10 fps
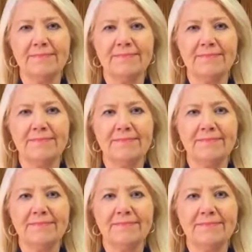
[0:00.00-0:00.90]

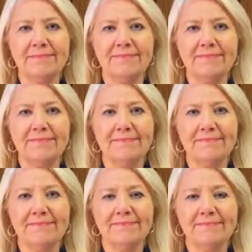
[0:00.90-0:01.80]

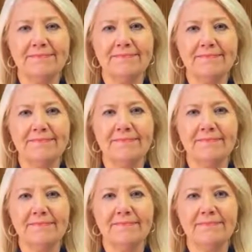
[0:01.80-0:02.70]

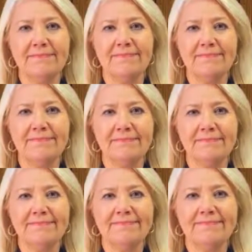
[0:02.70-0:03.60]

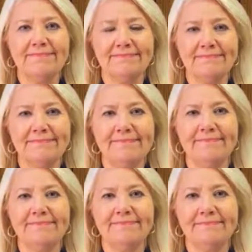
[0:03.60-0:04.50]

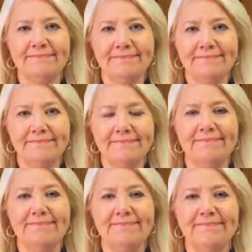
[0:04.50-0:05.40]

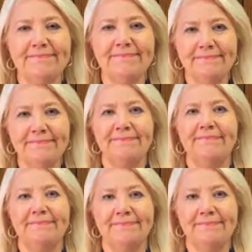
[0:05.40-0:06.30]

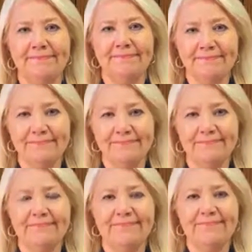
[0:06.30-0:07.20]

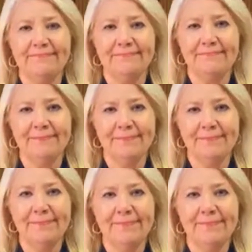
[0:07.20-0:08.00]
The person shown says nothing.